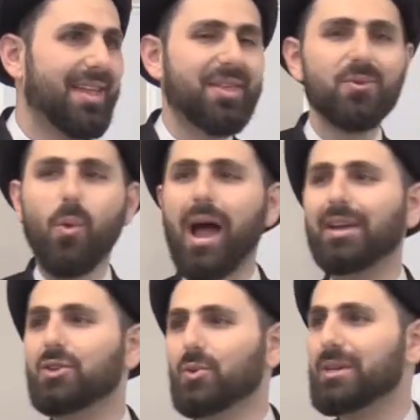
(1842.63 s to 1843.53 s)
then
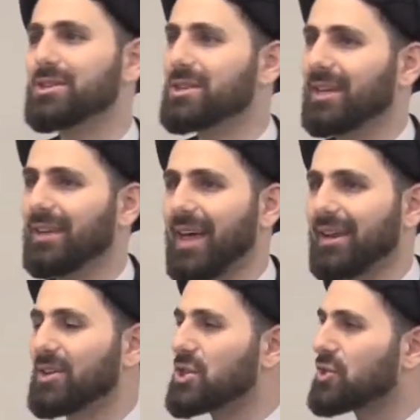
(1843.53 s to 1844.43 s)
why do we see that
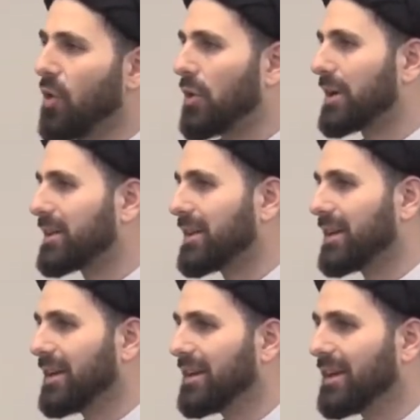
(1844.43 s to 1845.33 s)

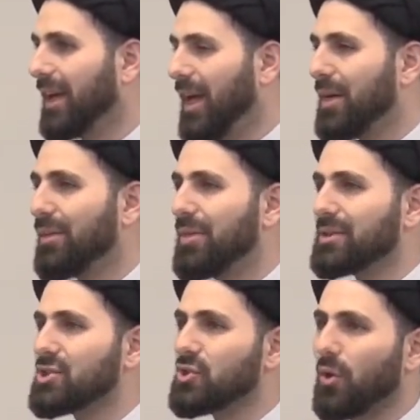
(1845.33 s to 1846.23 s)
historically the
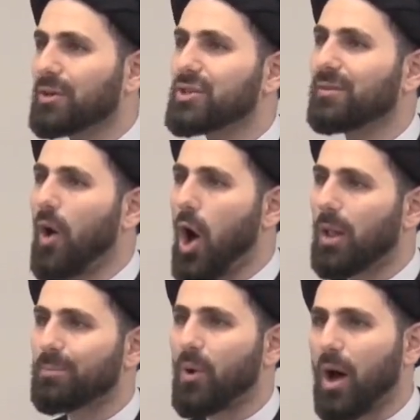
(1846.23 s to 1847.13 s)
source of
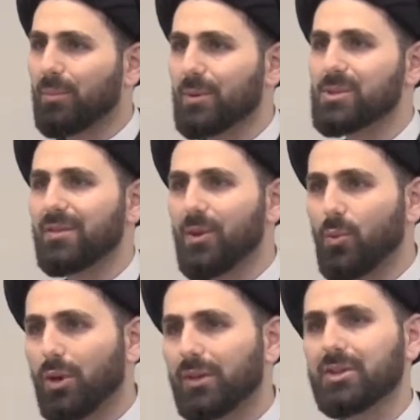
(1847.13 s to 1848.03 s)
all problems in the
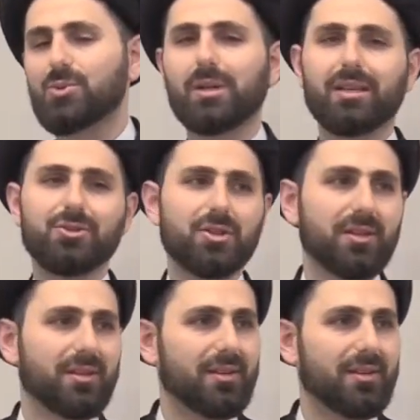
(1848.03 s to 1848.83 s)
world is religion?